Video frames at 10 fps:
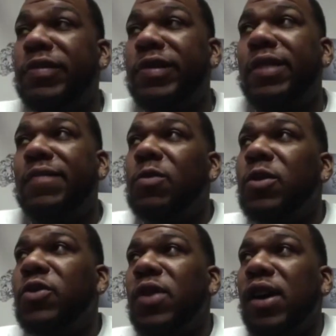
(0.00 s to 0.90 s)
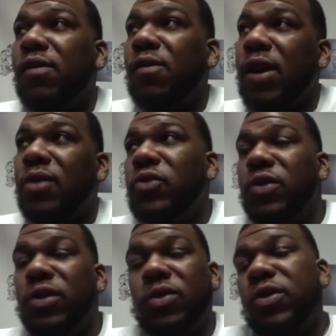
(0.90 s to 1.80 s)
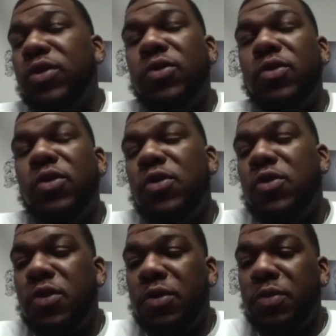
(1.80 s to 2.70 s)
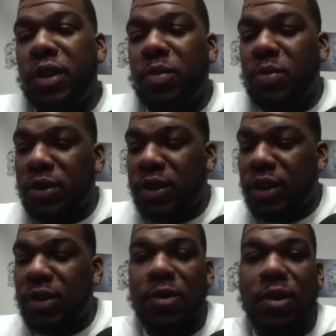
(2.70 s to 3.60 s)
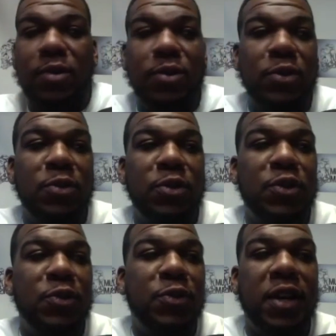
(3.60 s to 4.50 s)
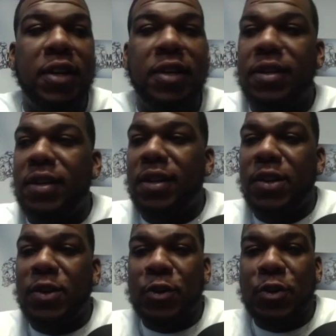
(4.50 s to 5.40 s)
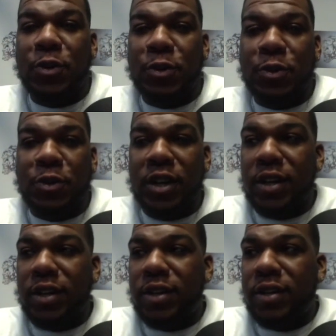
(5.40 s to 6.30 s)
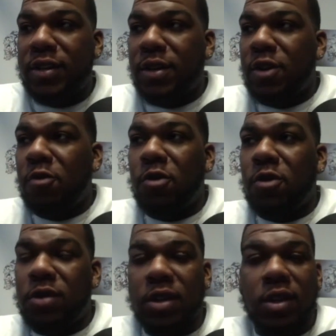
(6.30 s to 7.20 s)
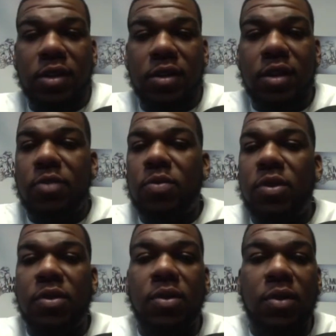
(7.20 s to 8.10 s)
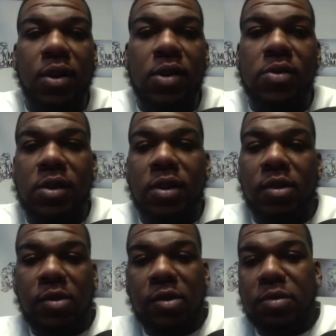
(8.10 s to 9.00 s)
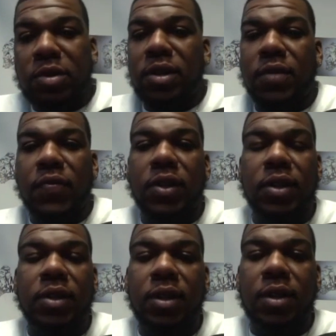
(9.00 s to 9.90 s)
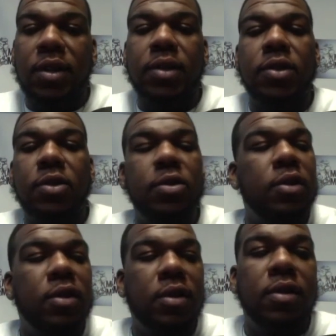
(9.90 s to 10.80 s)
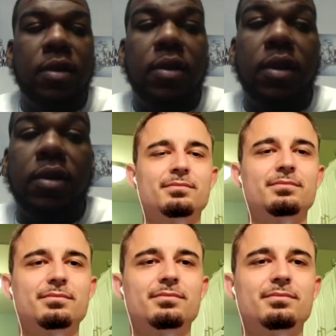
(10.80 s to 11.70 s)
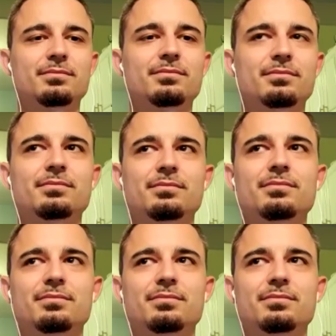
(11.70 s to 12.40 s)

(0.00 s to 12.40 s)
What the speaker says: Club. It's what you have around you, and it's what you know what I'm saying, perceive around you, what you chase. You know, you chase the wrong things, that's where you're going to go. You know what I'm saying? Different things like that. So, yeah, you're right about that one.